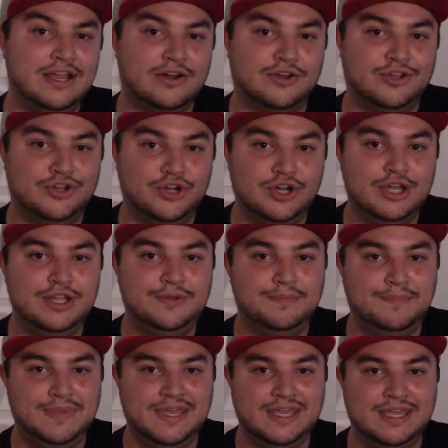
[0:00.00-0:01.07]
could
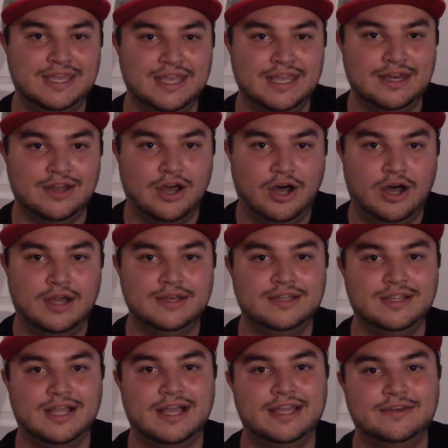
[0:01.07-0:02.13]
be an
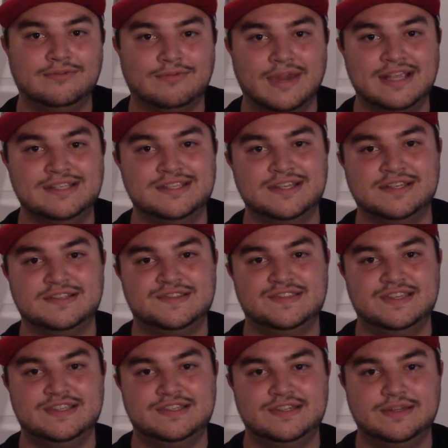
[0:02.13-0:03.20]
online racing
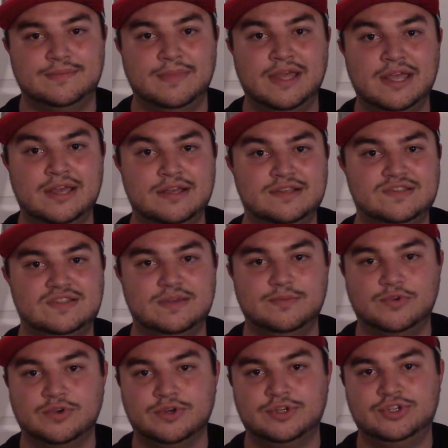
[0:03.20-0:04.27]
system
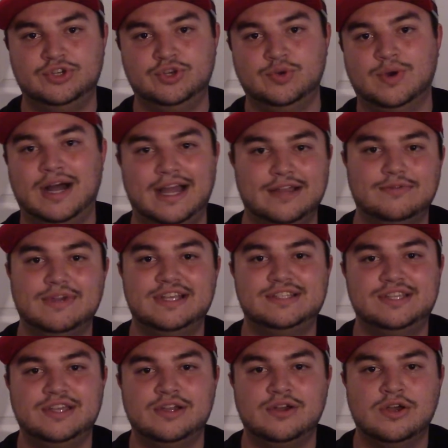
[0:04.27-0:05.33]
similar to
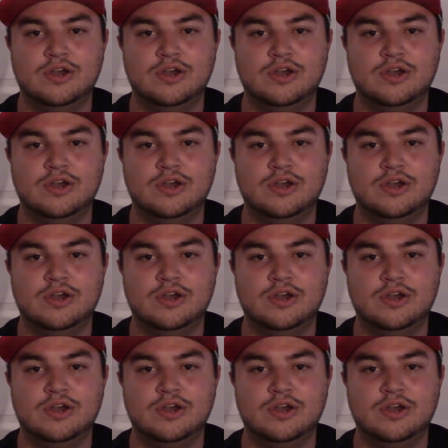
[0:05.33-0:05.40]
iRacing